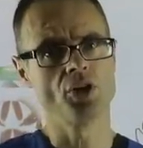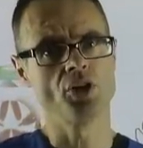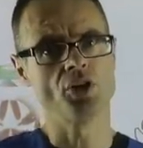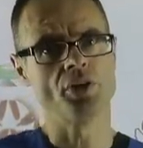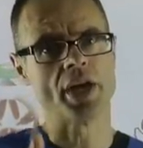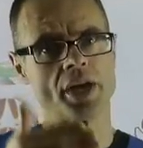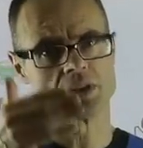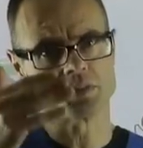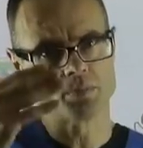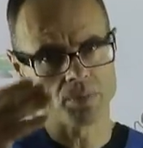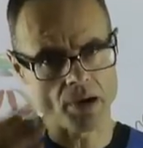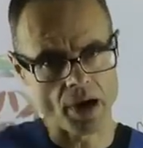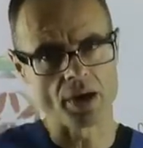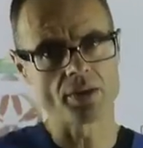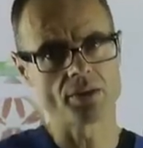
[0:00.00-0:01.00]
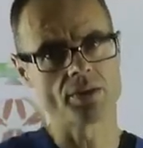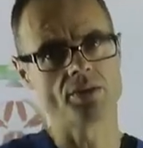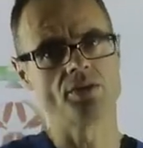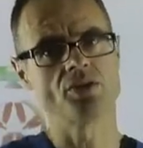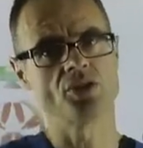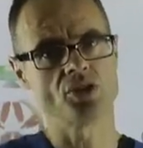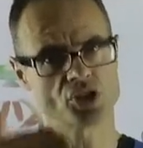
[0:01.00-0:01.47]
The next breath
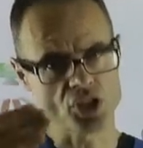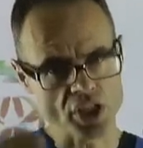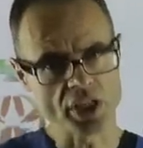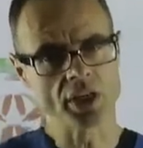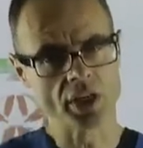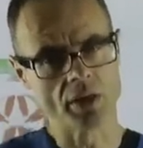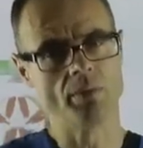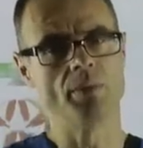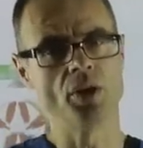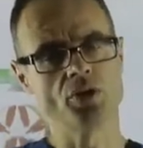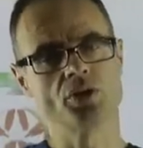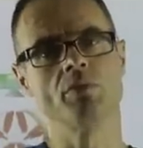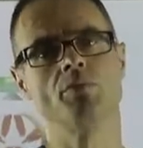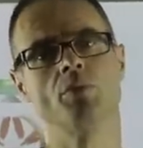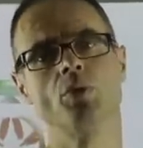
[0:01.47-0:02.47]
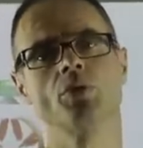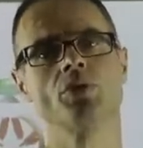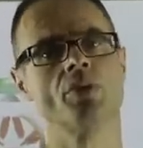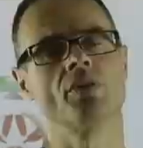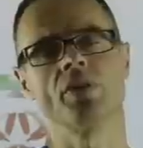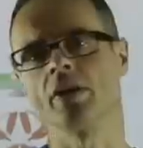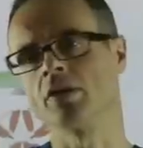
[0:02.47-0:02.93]
is the singular most
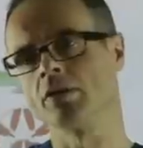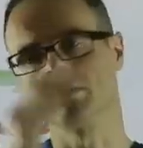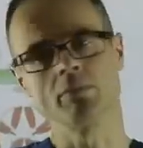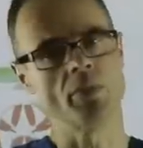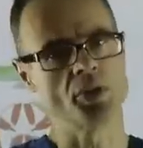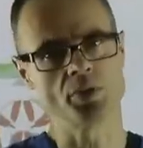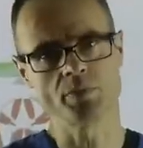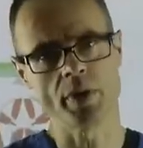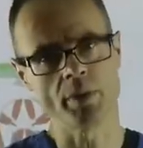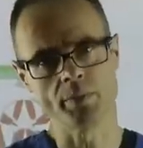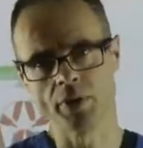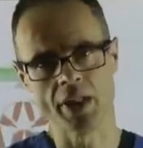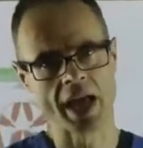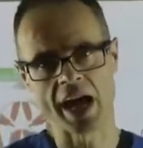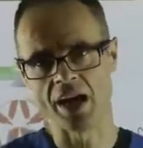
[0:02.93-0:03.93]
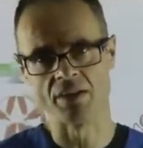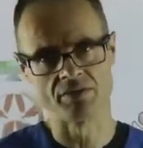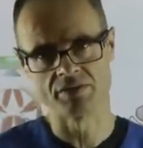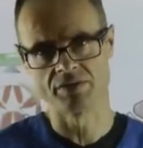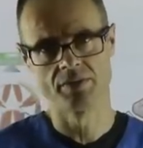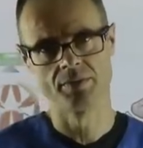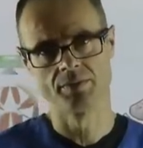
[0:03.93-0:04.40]
important thing that most people have.
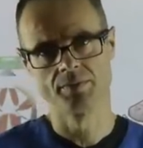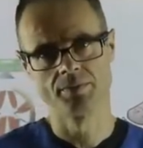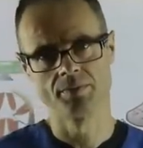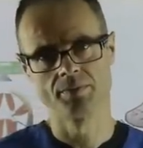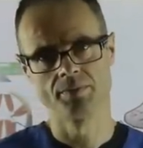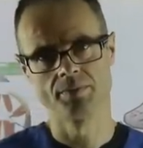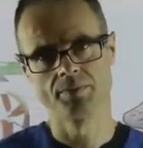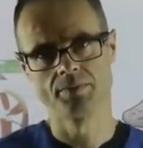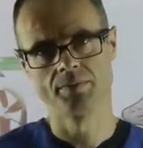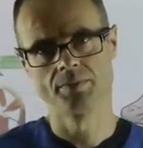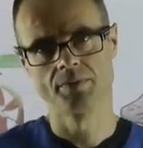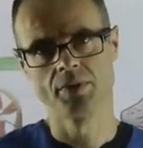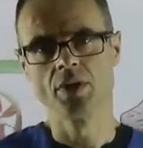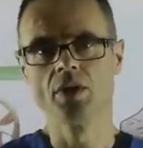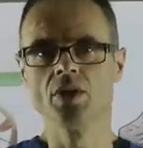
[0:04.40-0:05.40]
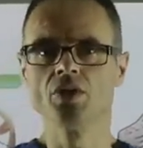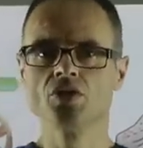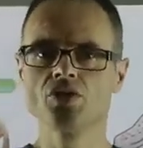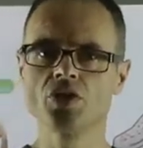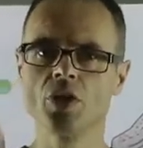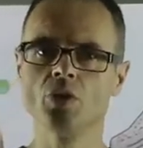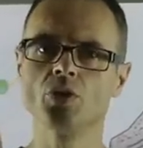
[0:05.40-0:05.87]

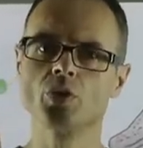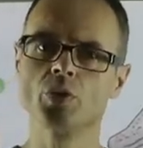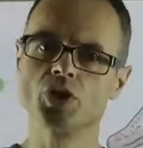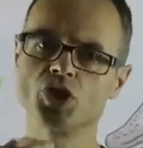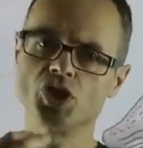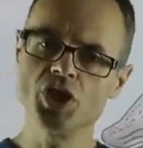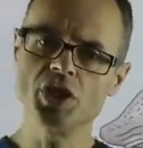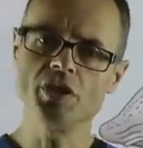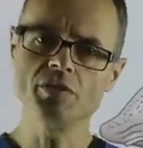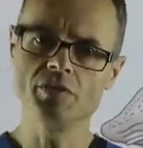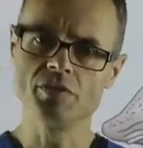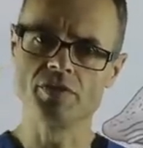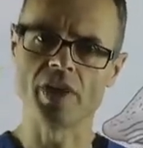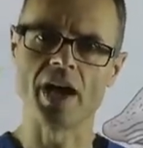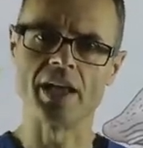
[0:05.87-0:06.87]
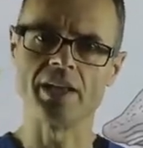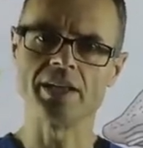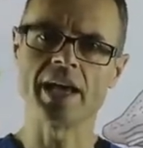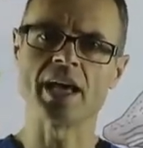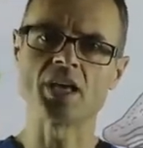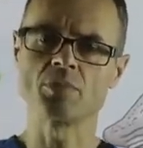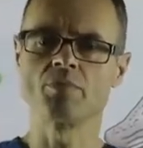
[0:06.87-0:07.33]
So to achieve that
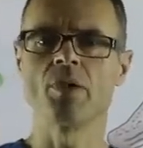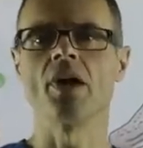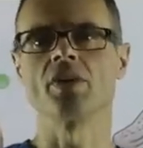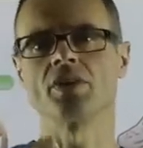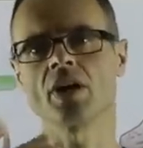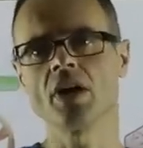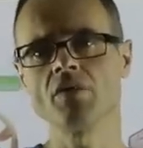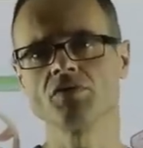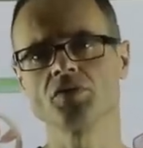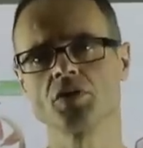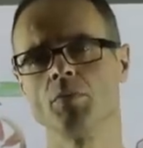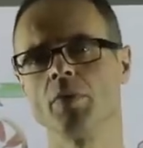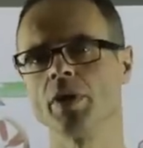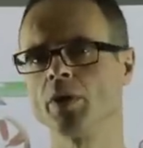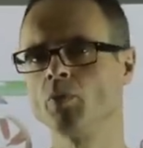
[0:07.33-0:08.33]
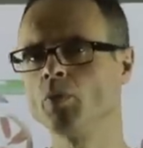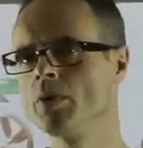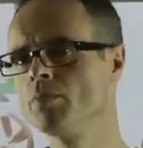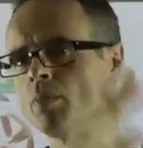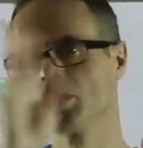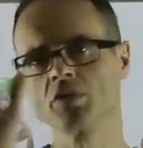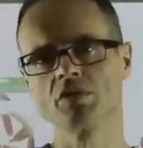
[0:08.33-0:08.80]
next breath comfortably,
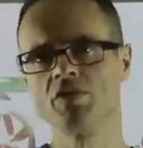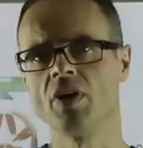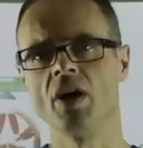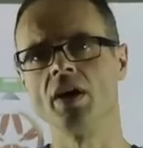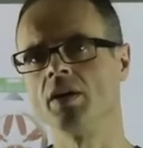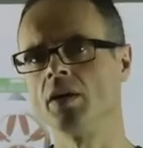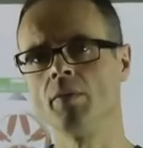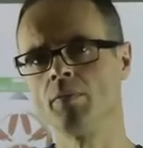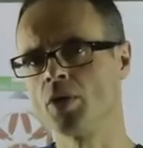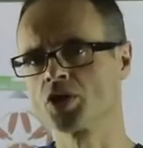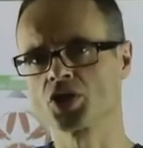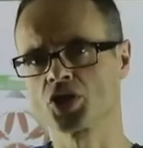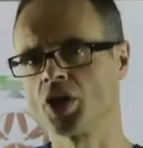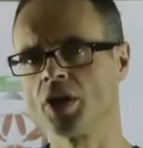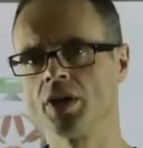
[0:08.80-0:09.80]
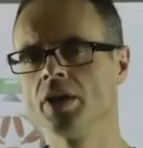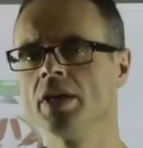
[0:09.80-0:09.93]
we modify our posture,